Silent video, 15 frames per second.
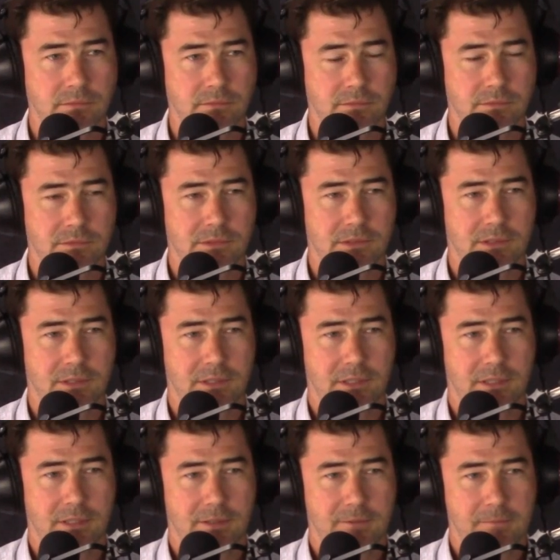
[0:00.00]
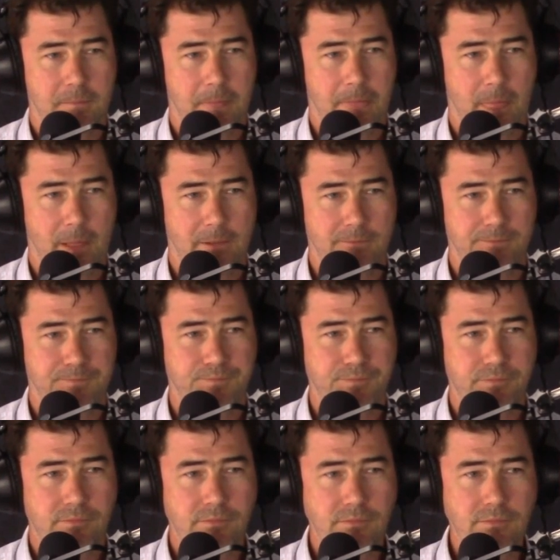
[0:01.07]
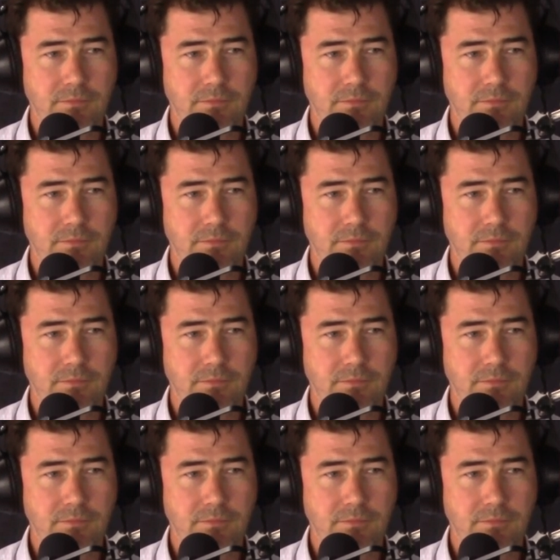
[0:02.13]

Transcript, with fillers: Yeah, and that happened to me when I joined.